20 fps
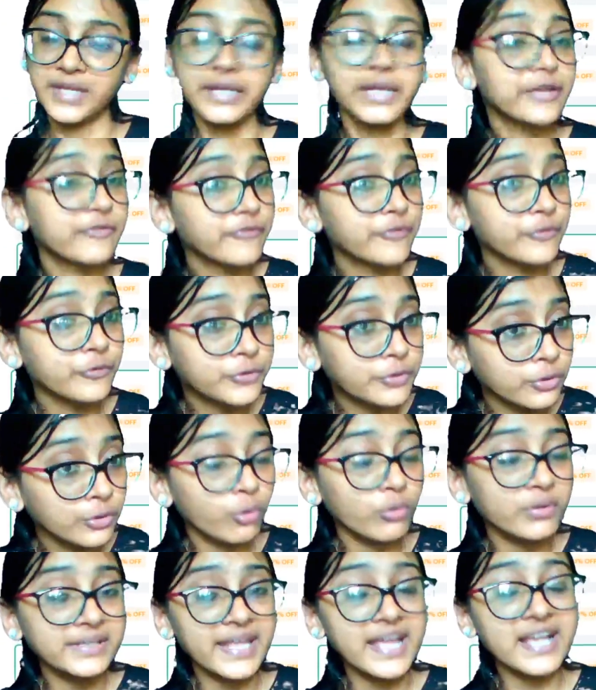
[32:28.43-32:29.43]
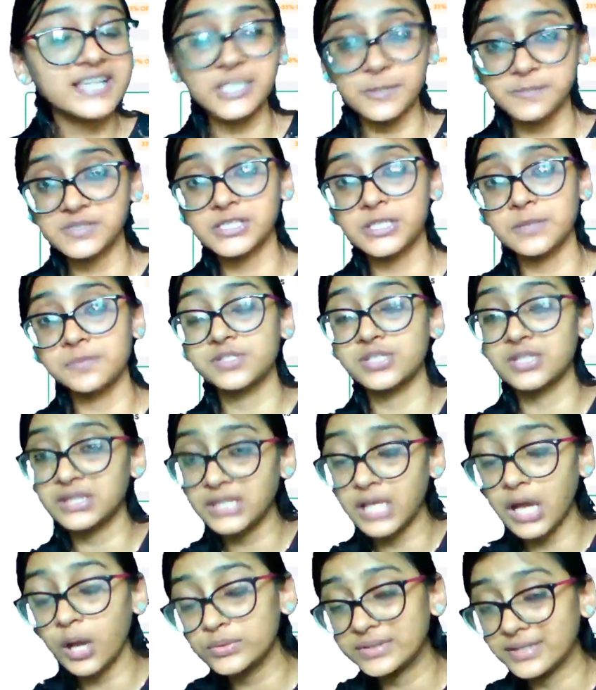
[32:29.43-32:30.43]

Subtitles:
if you don't take subscription now.